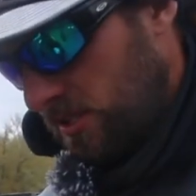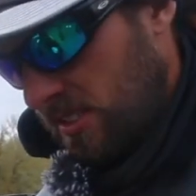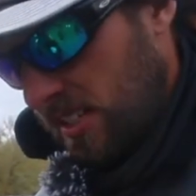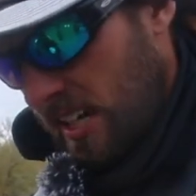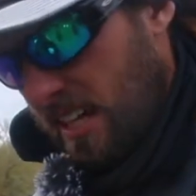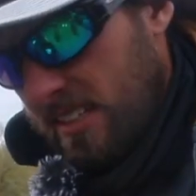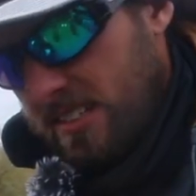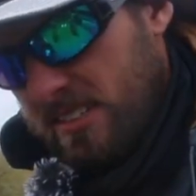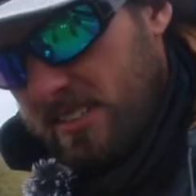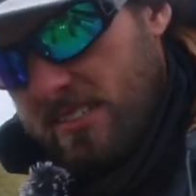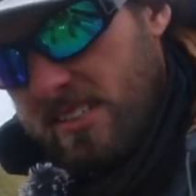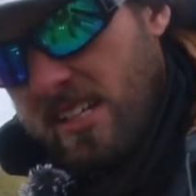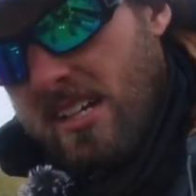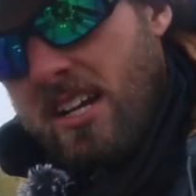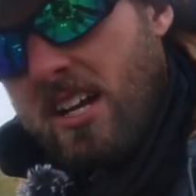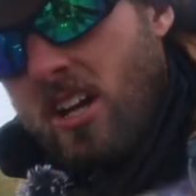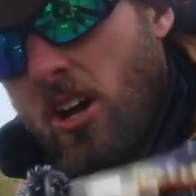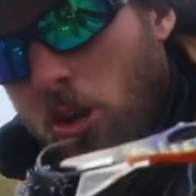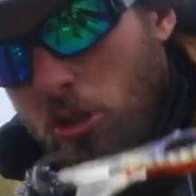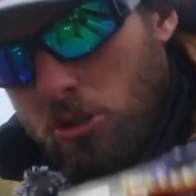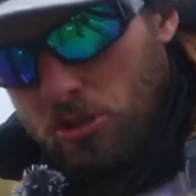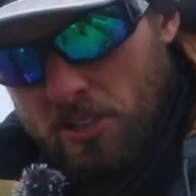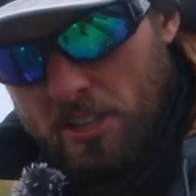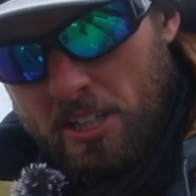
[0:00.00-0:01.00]
sizes.
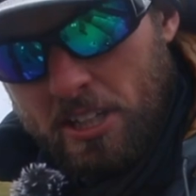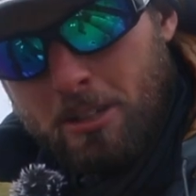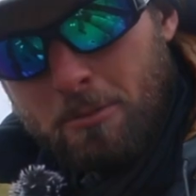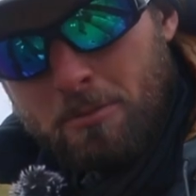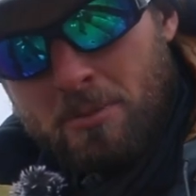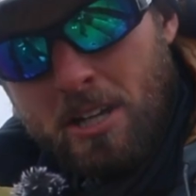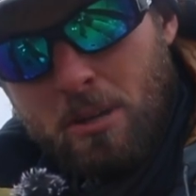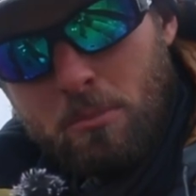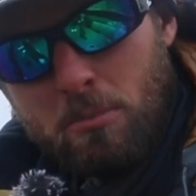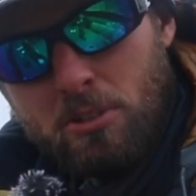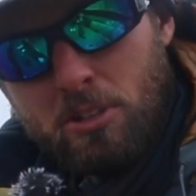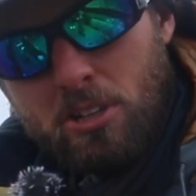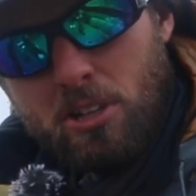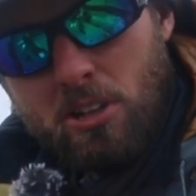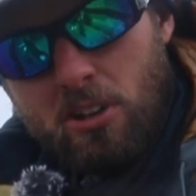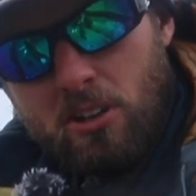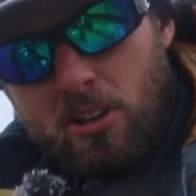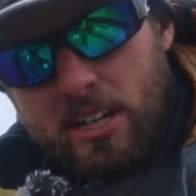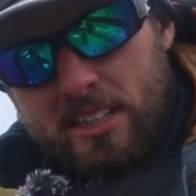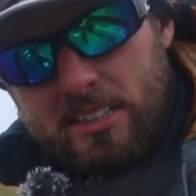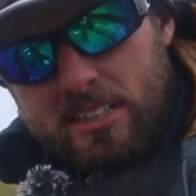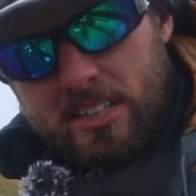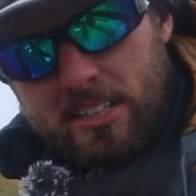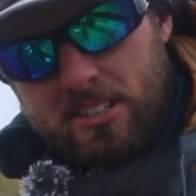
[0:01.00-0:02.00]
I'll link them down below.
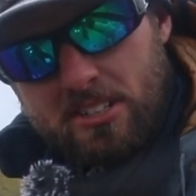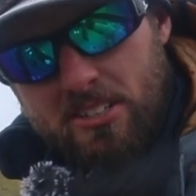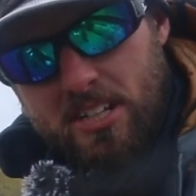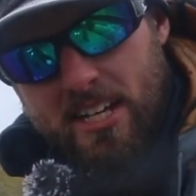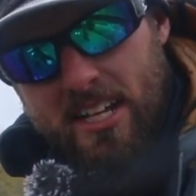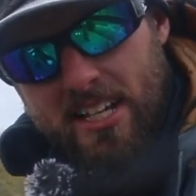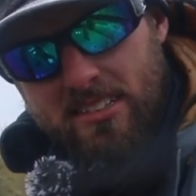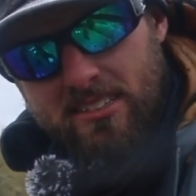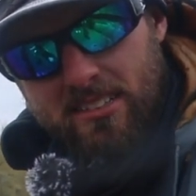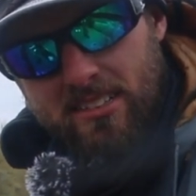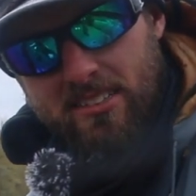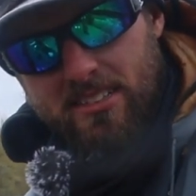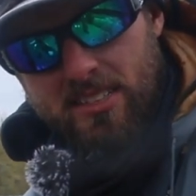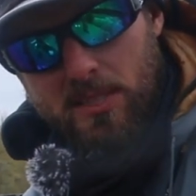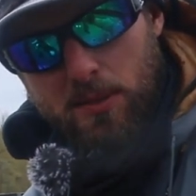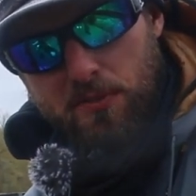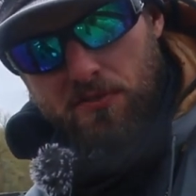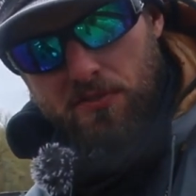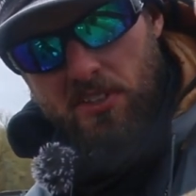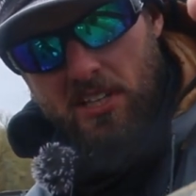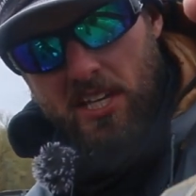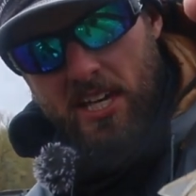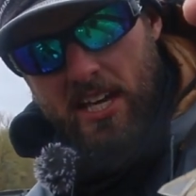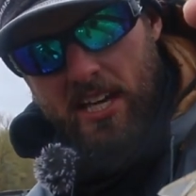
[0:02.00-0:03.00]
i get your hands on some
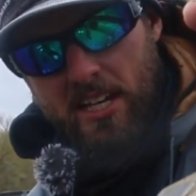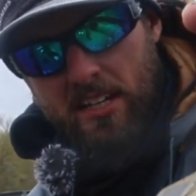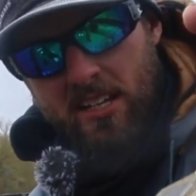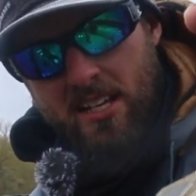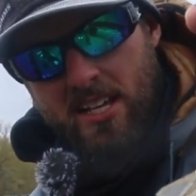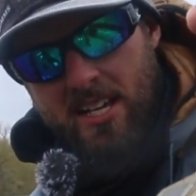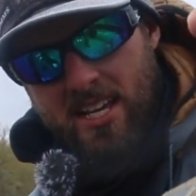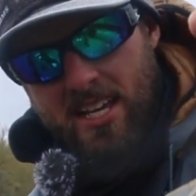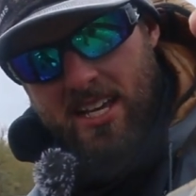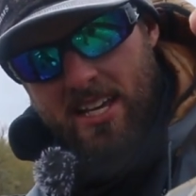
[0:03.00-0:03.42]
if you can.